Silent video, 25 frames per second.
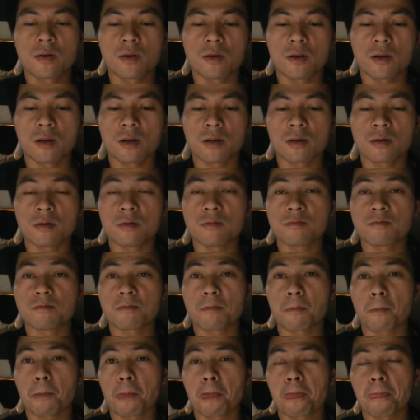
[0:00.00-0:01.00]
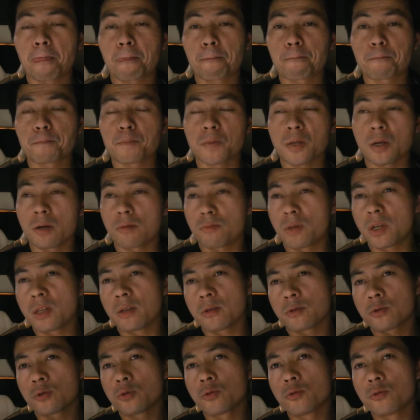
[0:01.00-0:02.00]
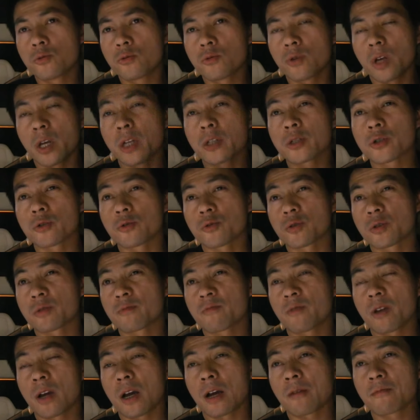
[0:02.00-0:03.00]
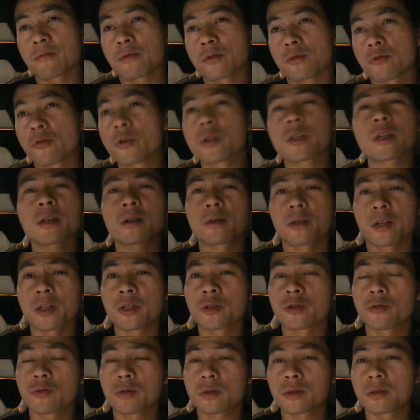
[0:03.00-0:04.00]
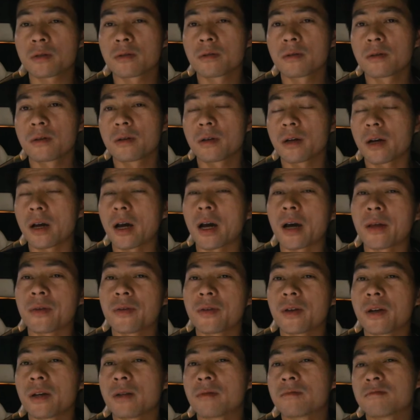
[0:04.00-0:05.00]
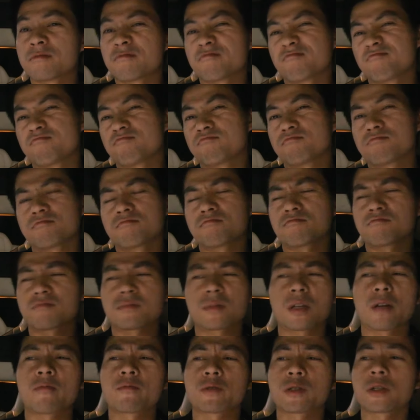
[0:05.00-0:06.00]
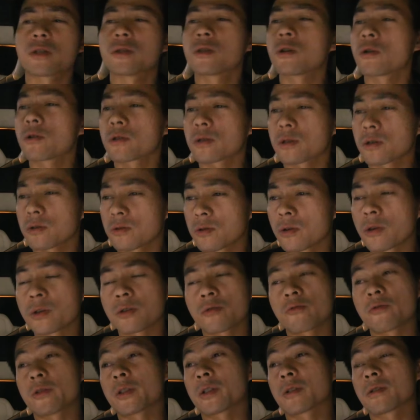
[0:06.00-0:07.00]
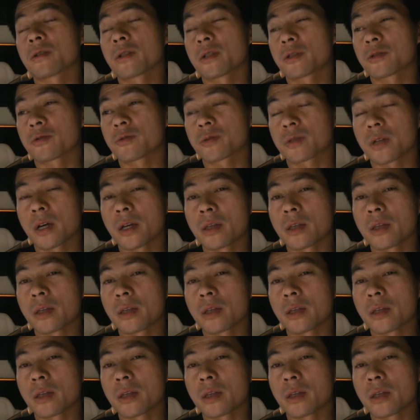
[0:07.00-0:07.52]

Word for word: Um, there are mainly two issues. We have critical issues, and then I would say non-critical issues.